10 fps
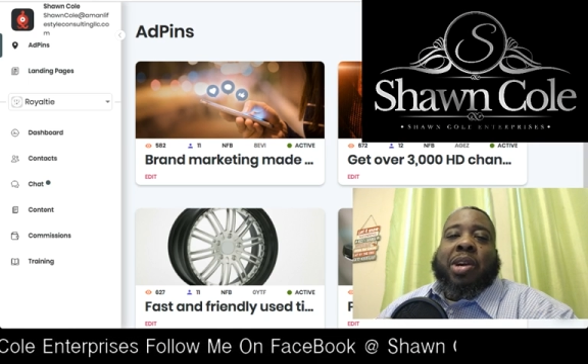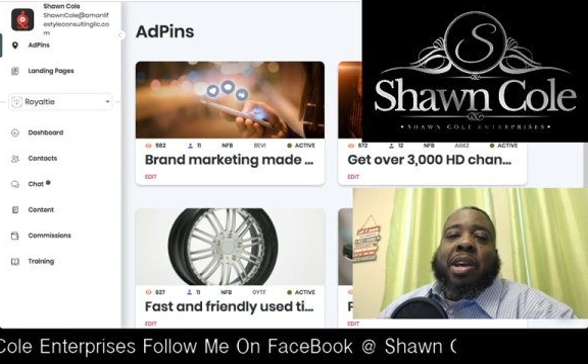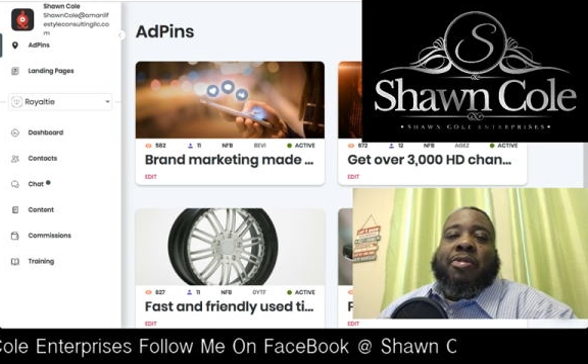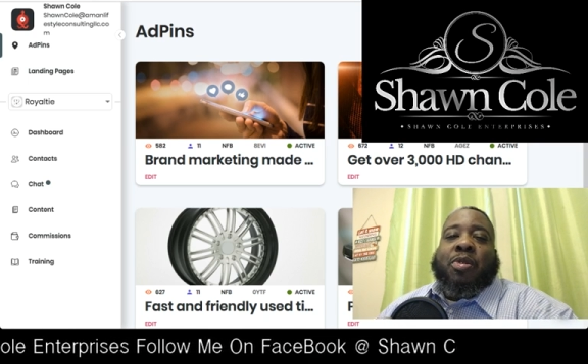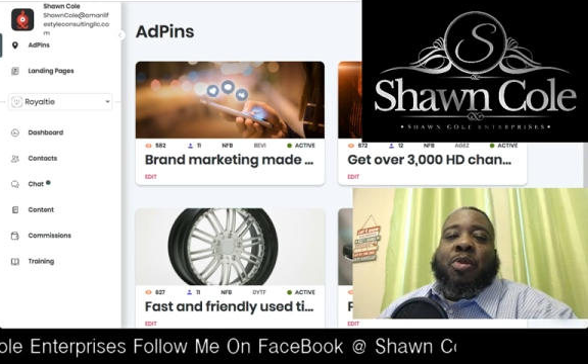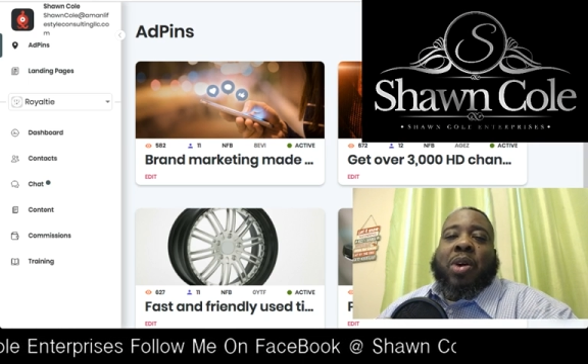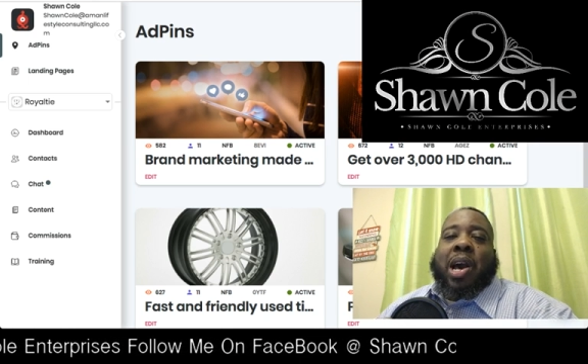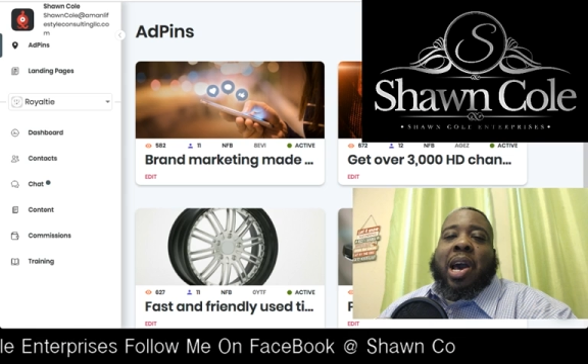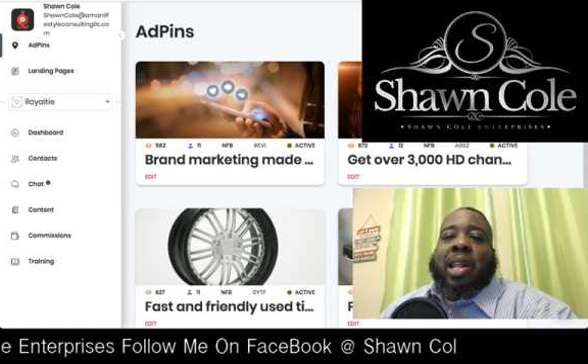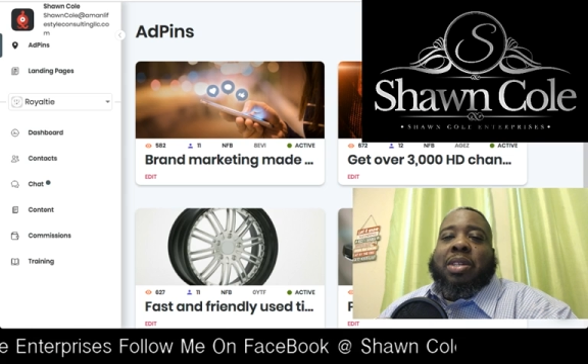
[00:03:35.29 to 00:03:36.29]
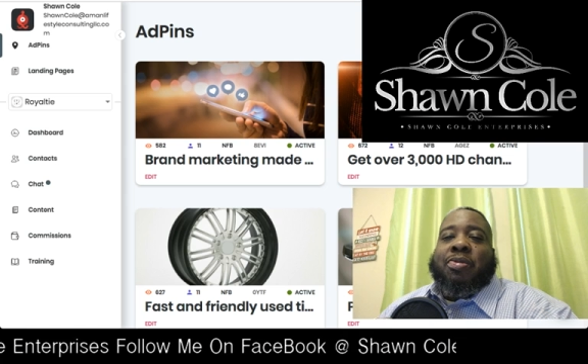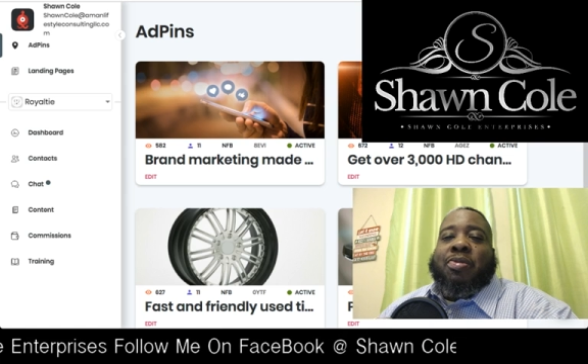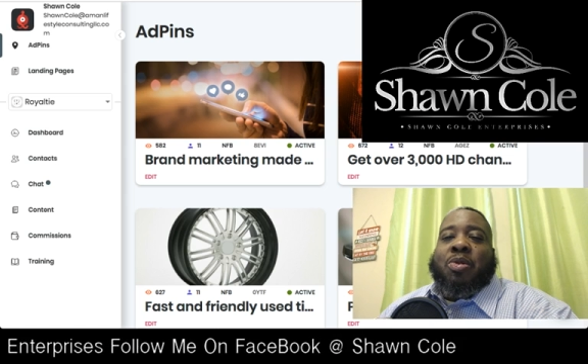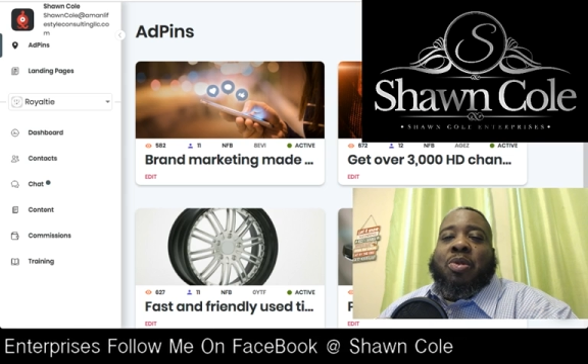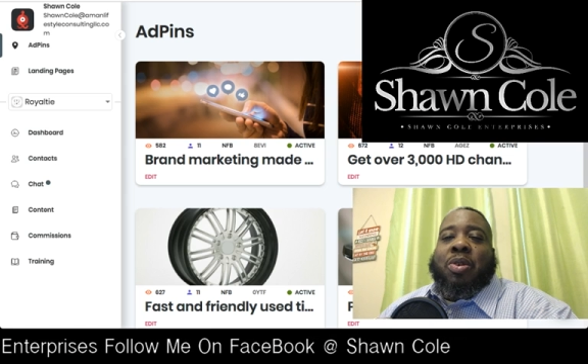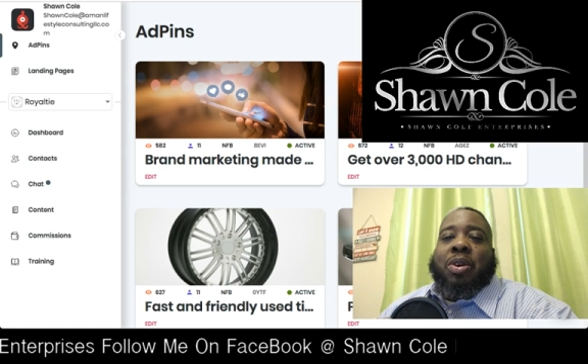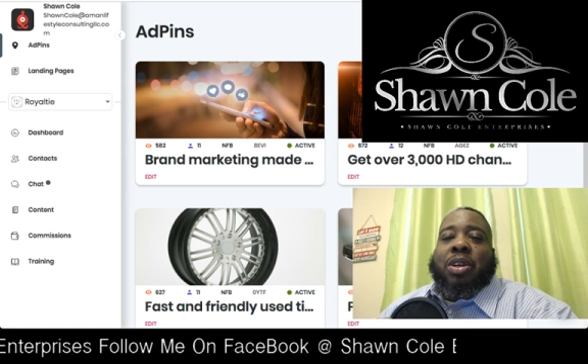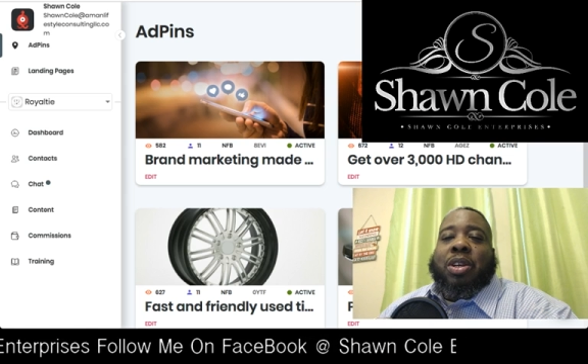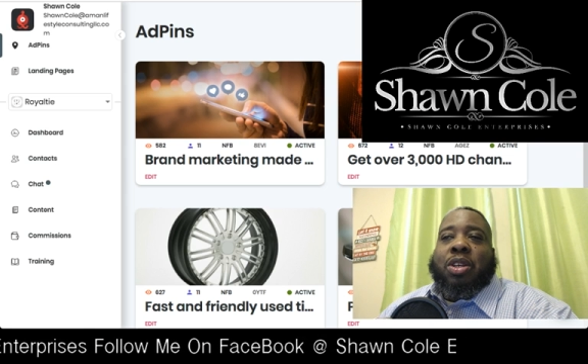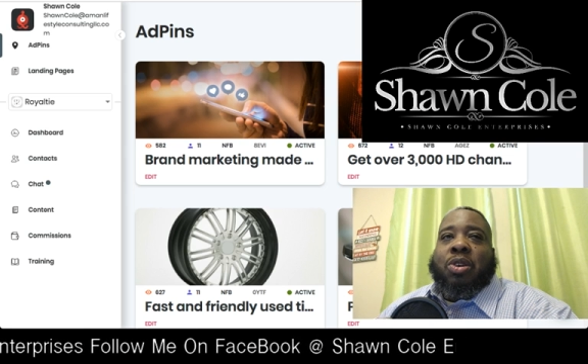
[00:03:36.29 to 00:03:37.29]
for your
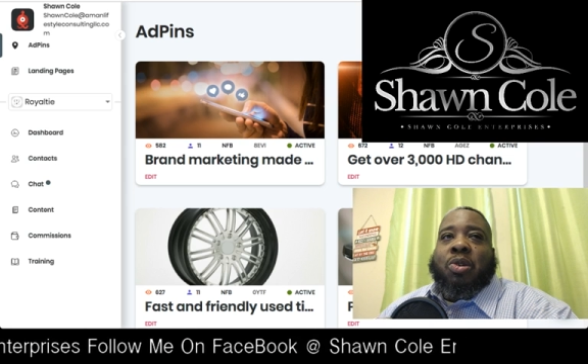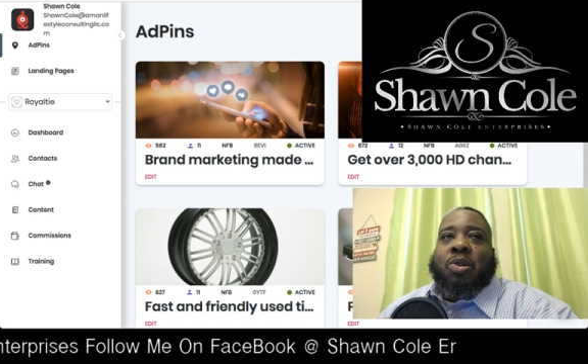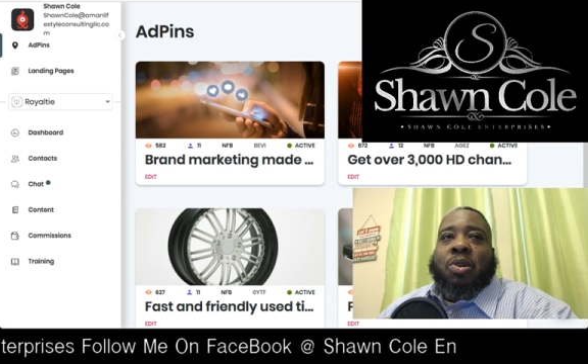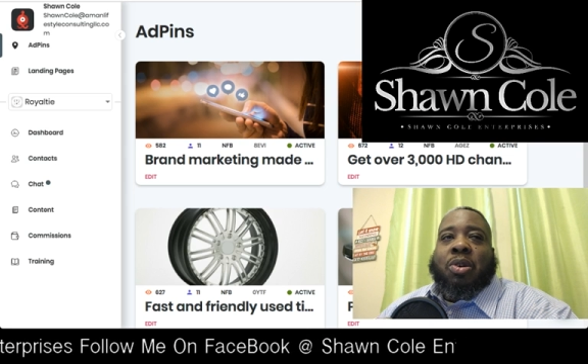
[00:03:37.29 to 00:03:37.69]
ad.